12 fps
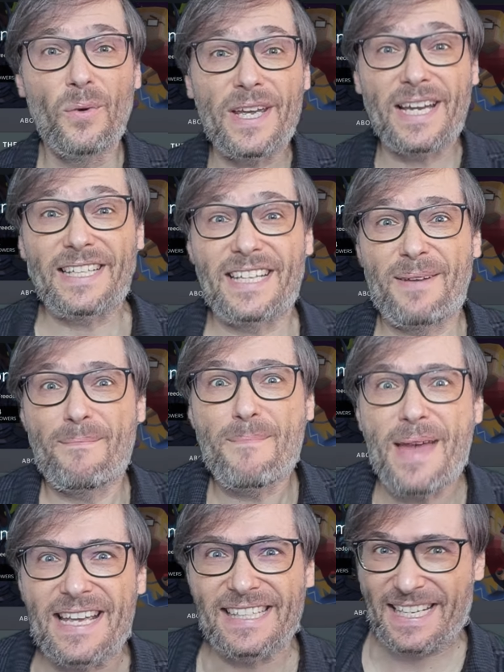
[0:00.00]
we hit an
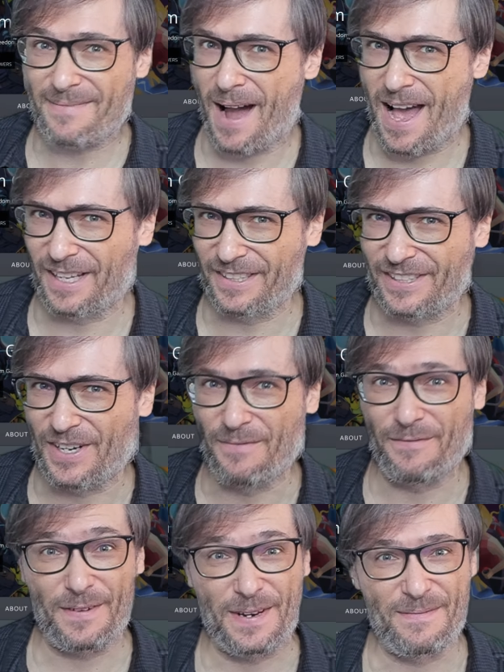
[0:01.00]
amazing
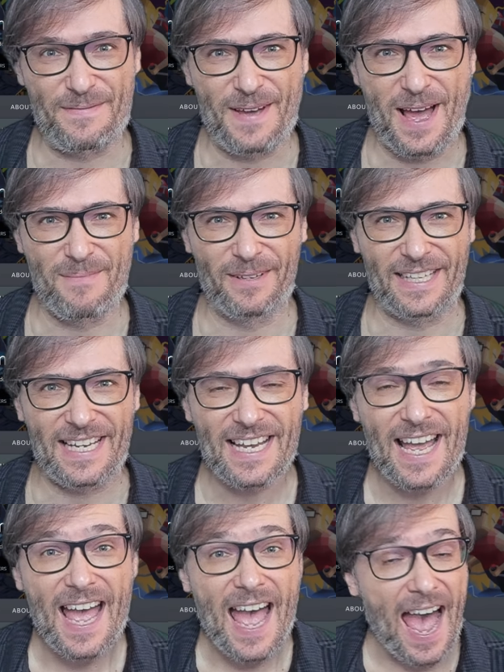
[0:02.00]
milestone, Freedom
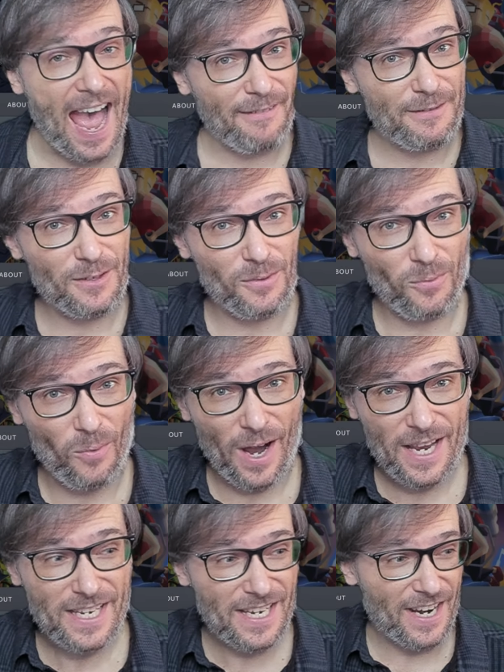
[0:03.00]
Family. After
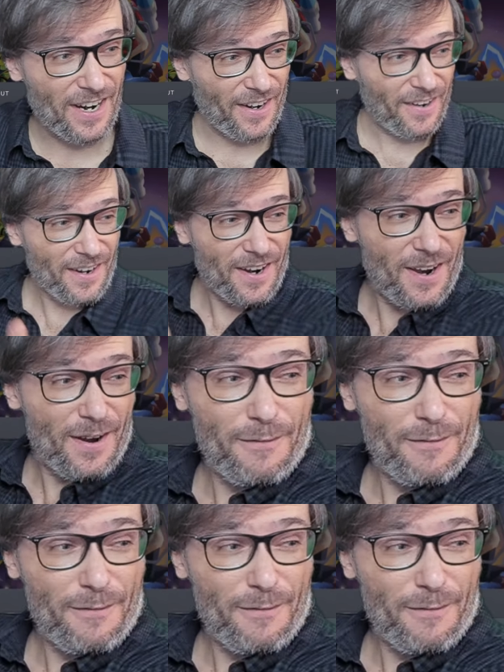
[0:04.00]
one year,